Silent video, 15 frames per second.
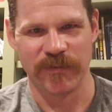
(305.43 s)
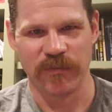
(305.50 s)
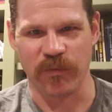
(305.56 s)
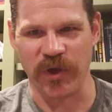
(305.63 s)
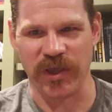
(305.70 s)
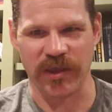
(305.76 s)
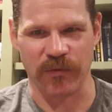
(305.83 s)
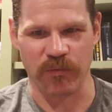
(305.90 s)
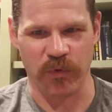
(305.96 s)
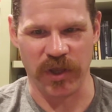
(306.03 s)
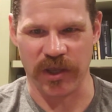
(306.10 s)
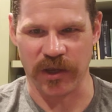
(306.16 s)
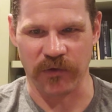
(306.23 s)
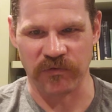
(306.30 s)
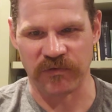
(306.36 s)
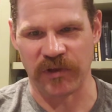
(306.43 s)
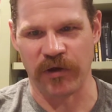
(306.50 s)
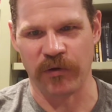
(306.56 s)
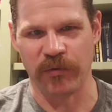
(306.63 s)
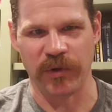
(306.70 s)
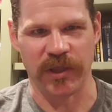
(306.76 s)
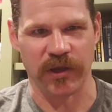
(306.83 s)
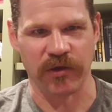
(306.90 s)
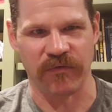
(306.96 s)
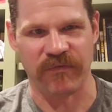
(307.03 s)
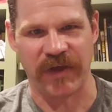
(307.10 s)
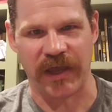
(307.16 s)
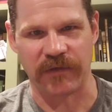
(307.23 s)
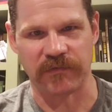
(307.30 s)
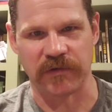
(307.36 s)
we can go slower, we can go
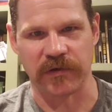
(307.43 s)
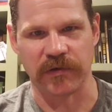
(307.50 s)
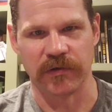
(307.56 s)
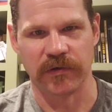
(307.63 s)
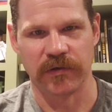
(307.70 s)
faster.